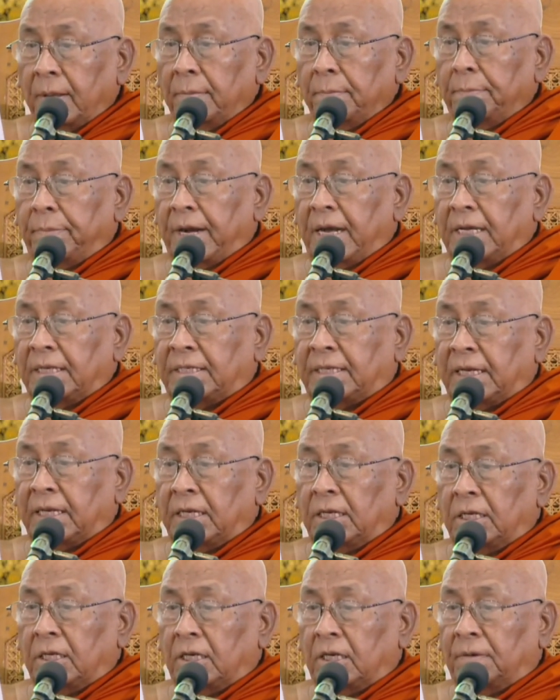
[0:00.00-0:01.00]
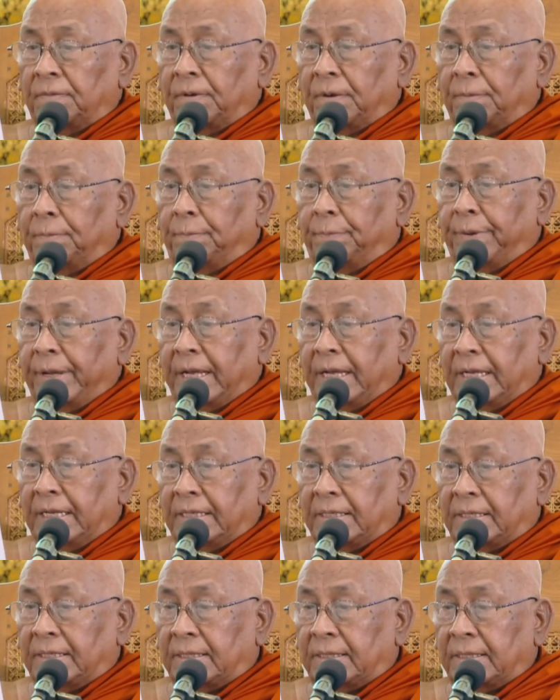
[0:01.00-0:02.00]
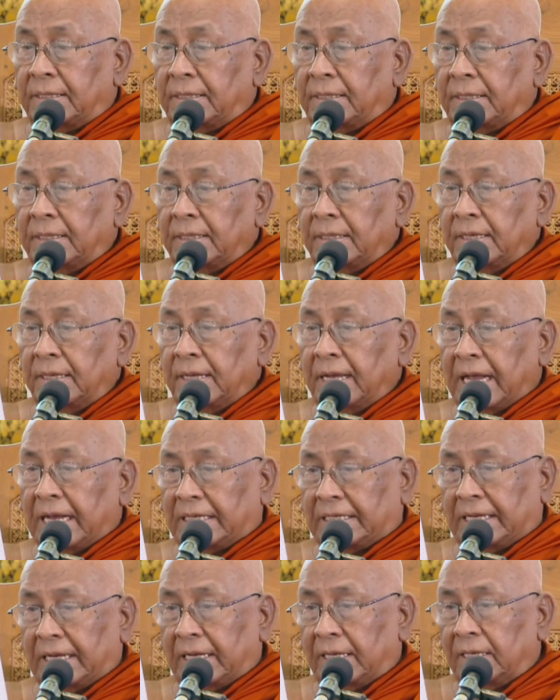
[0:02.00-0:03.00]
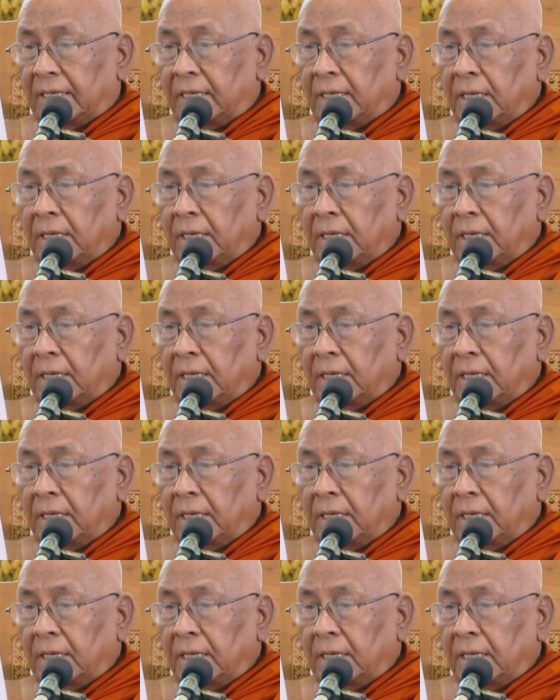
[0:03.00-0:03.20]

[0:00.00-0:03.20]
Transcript: Person of a base action.